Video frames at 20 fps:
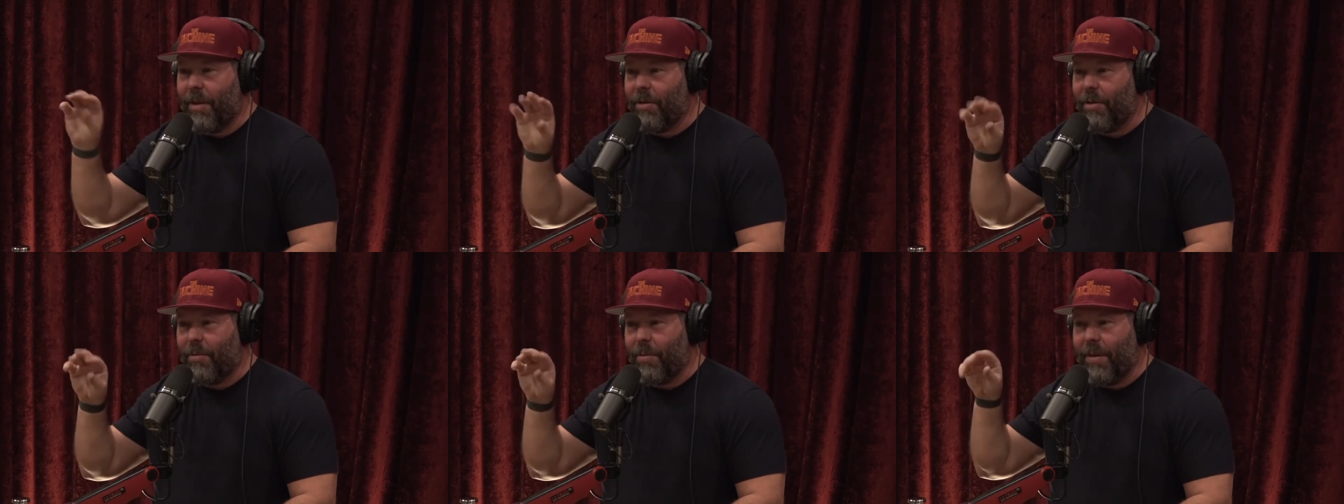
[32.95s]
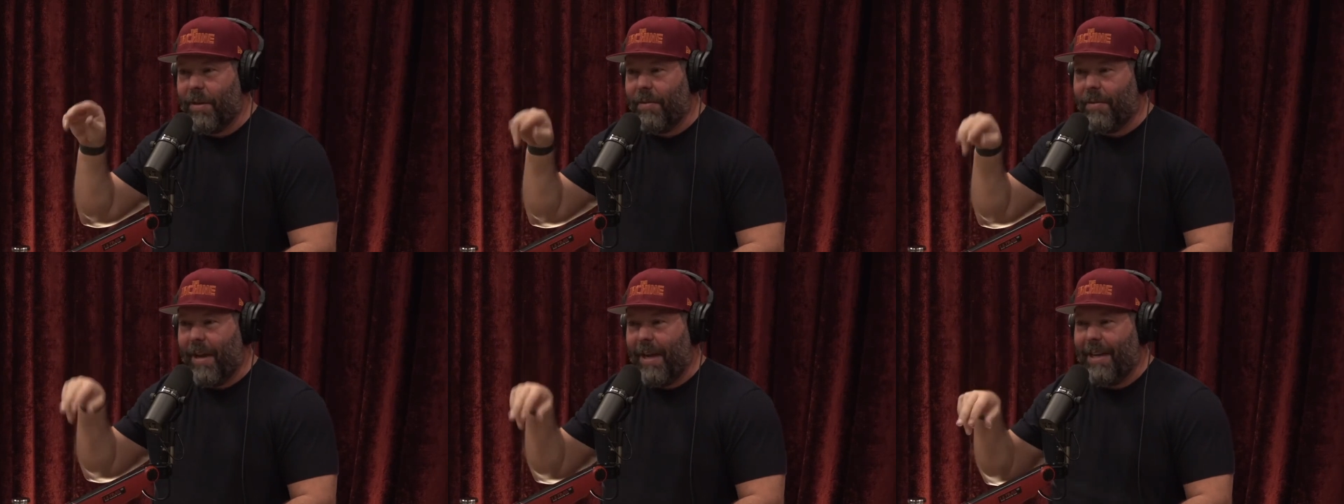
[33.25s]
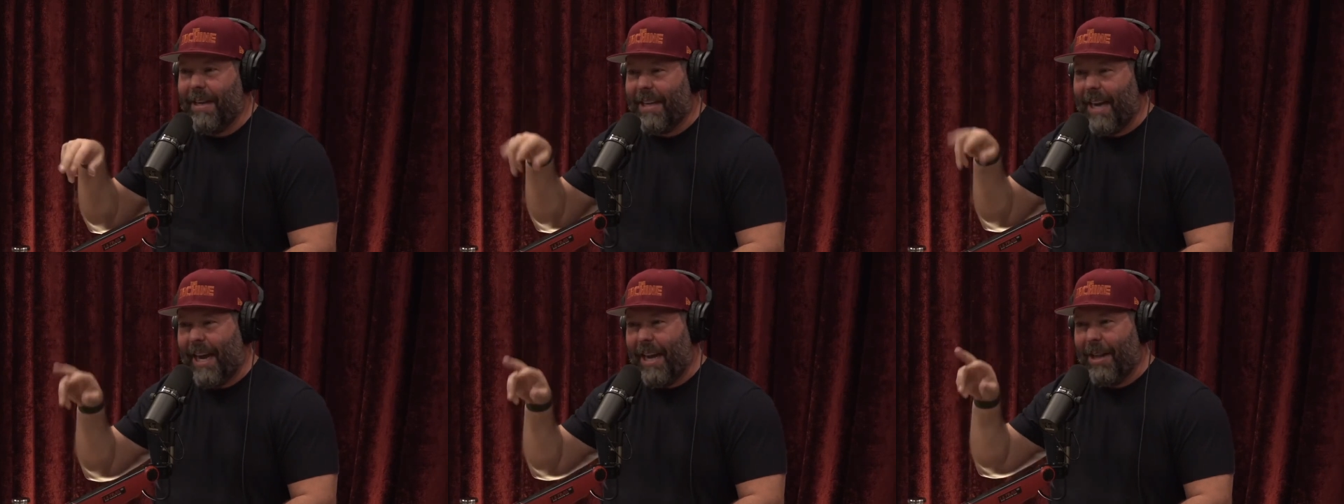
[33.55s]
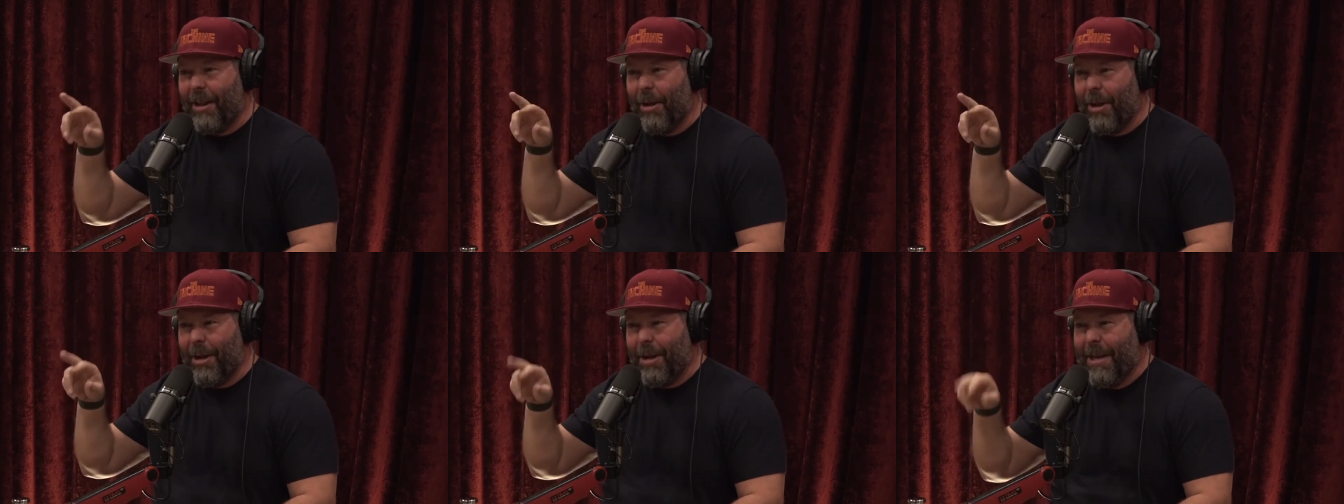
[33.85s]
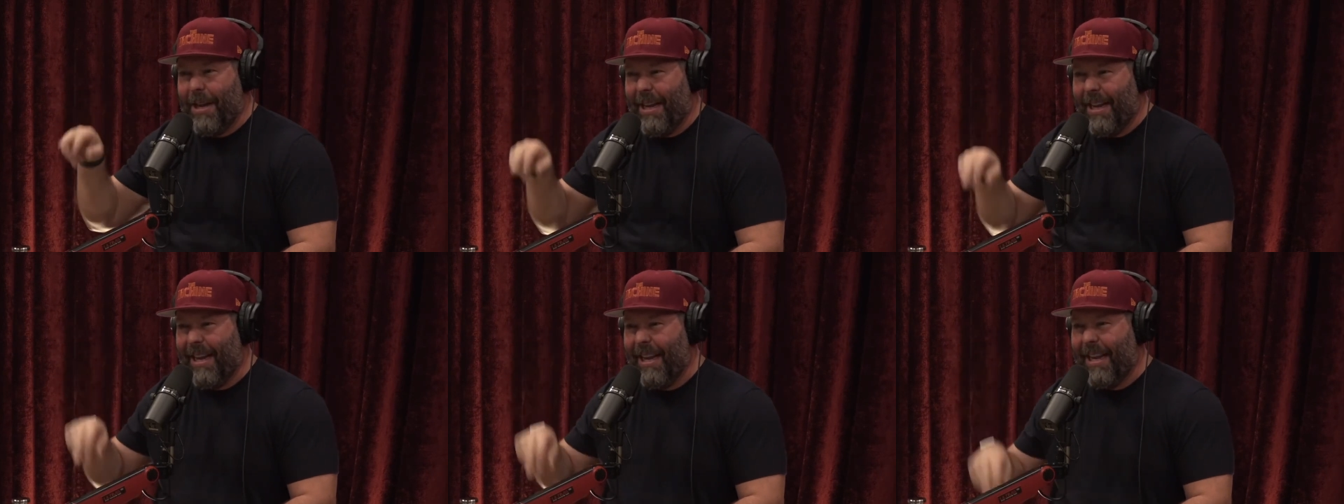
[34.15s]
I just read the
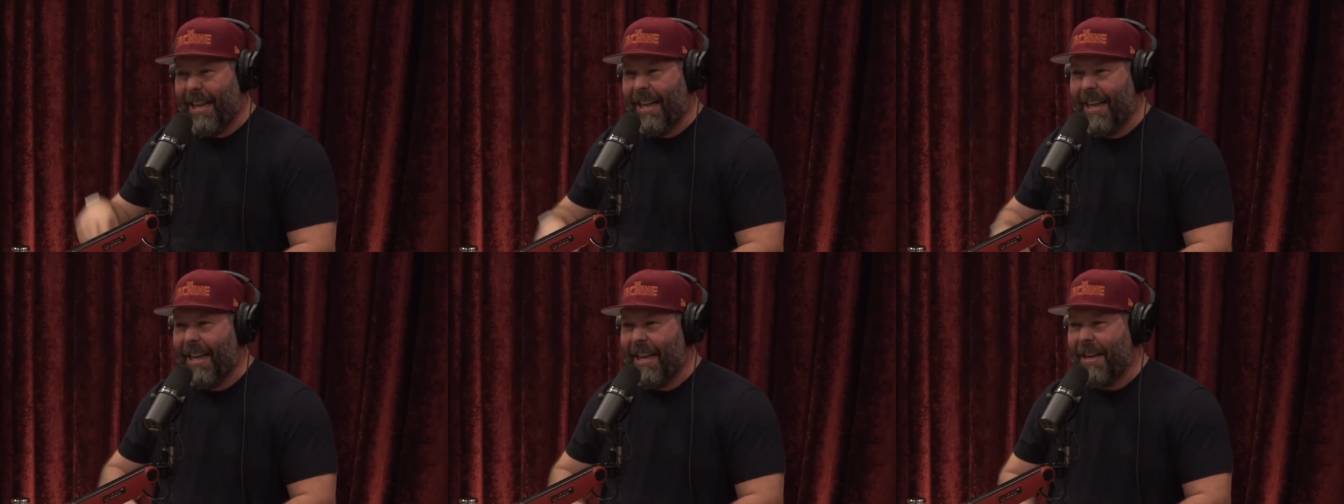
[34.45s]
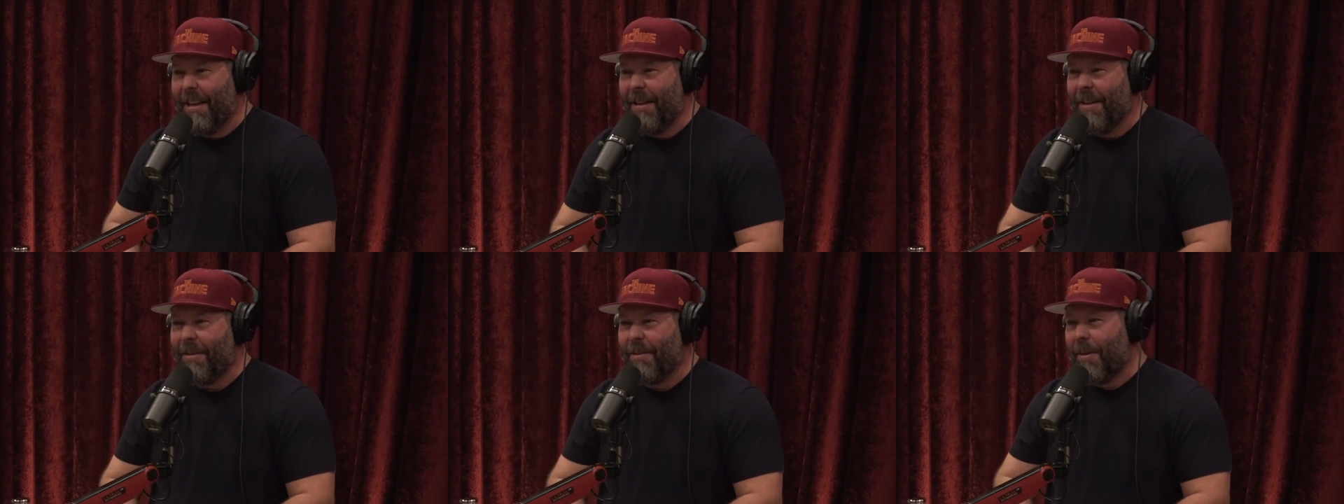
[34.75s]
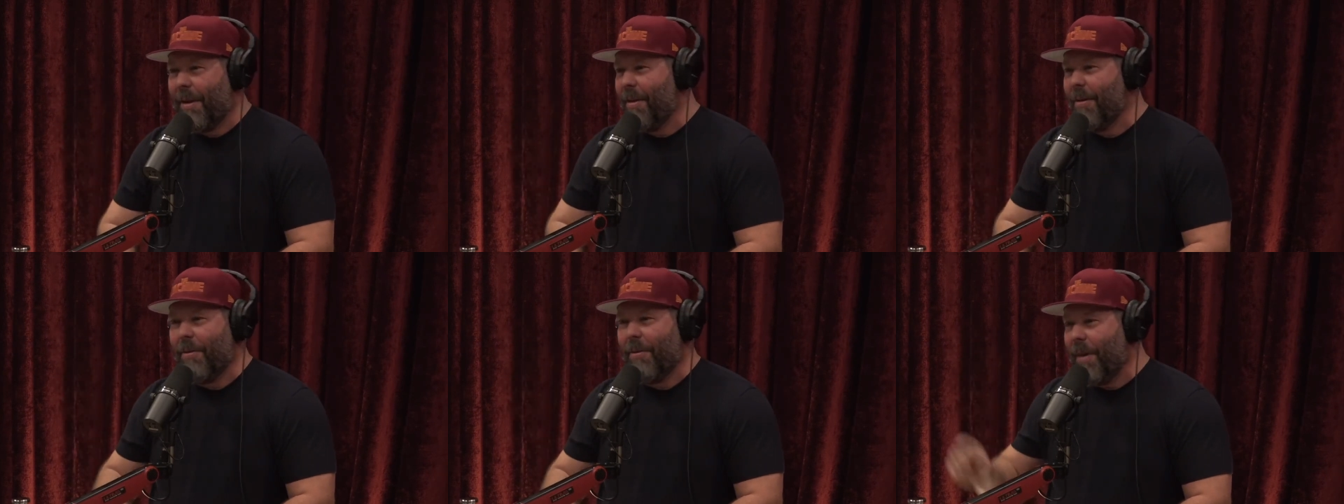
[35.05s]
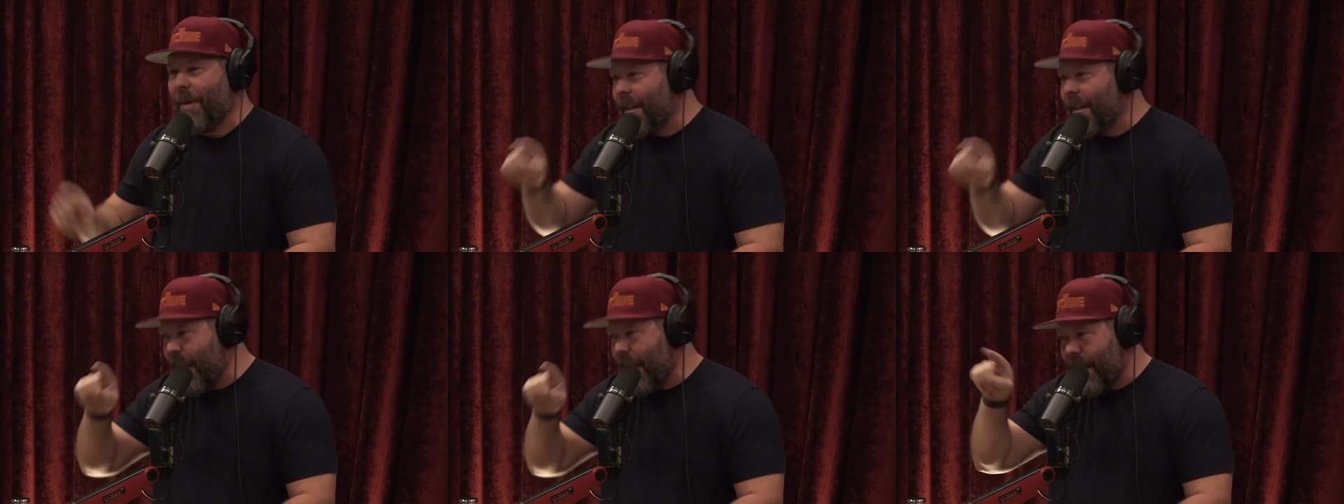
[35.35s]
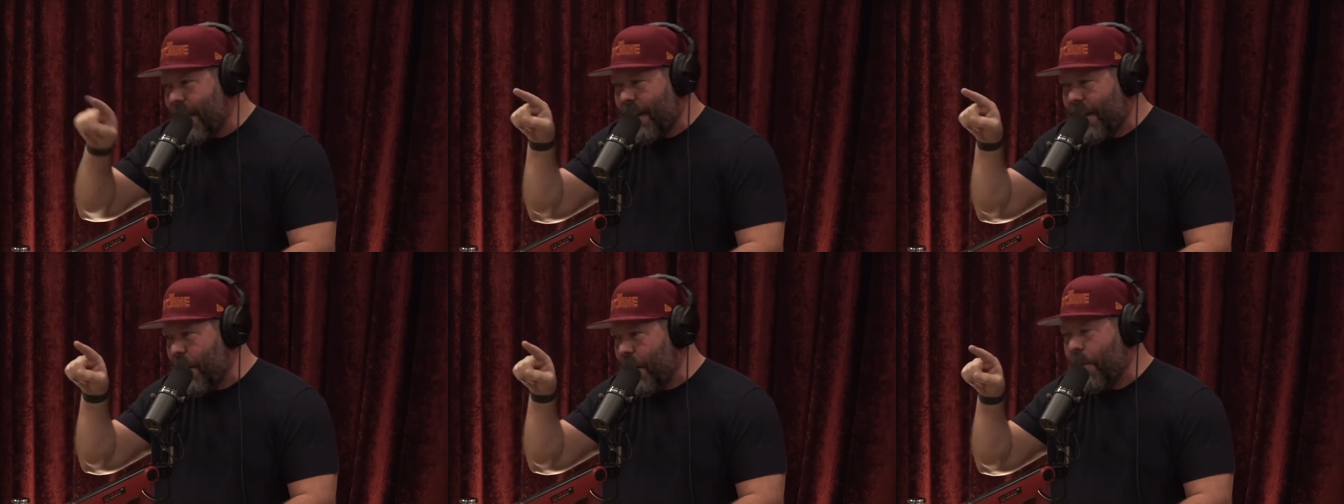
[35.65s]
dialogue. So I don't read,
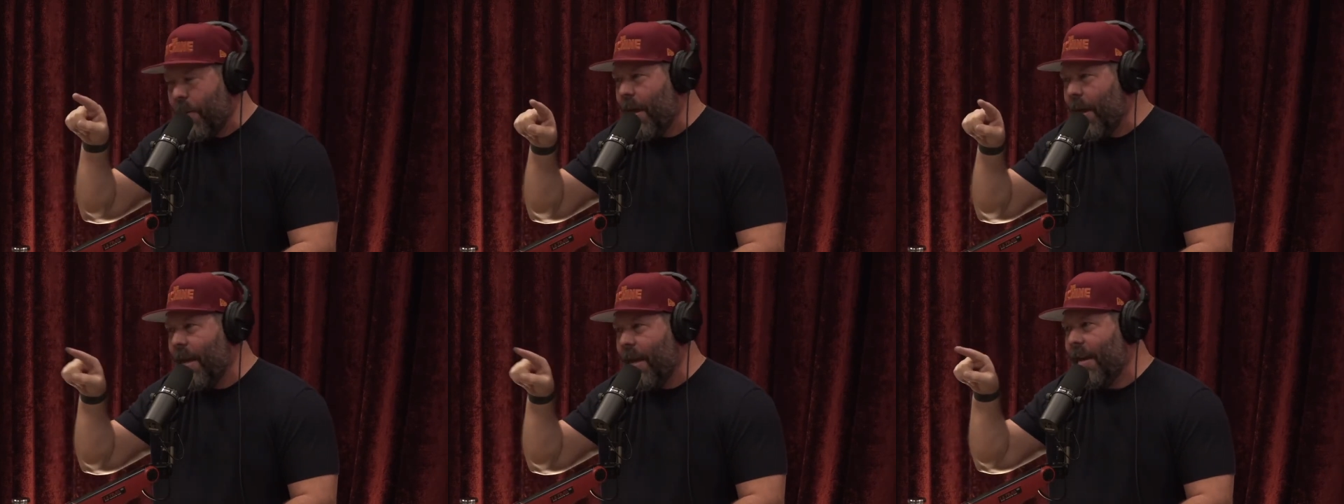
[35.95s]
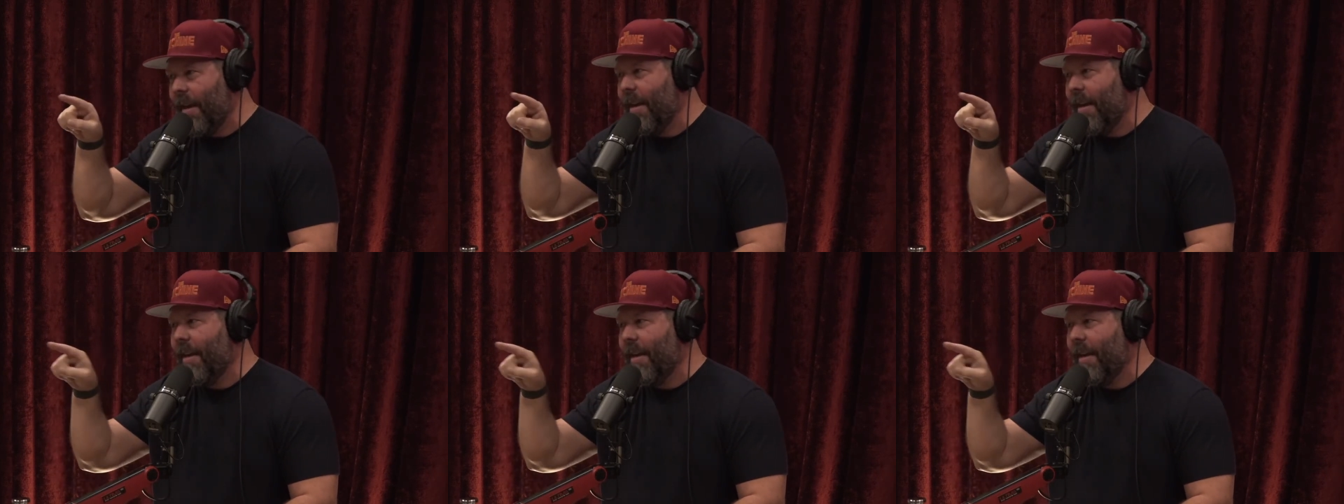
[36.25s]
like, you know, hey,